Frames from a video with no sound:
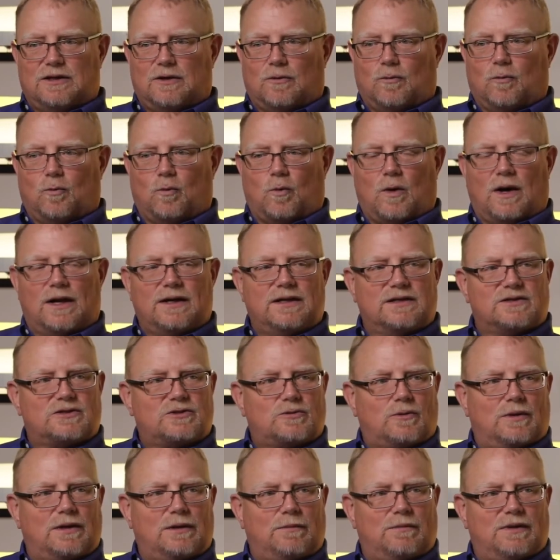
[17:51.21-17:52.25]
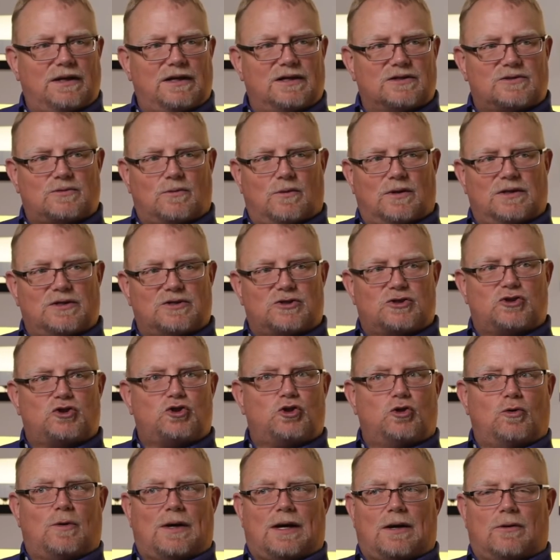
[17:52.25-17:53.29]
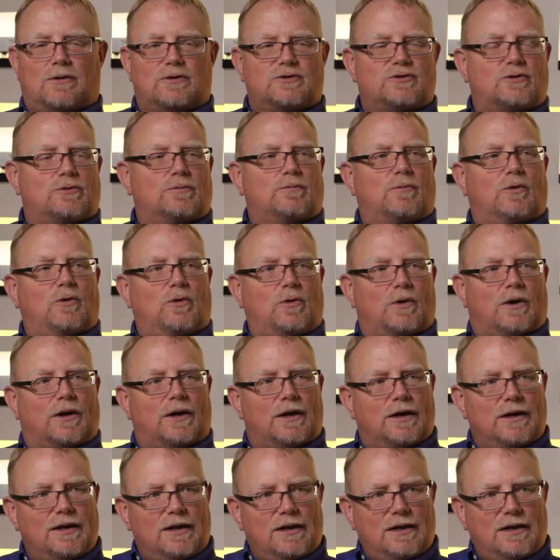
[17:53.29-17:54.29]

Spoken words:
One is 20 minutes, one is 2 hours or more,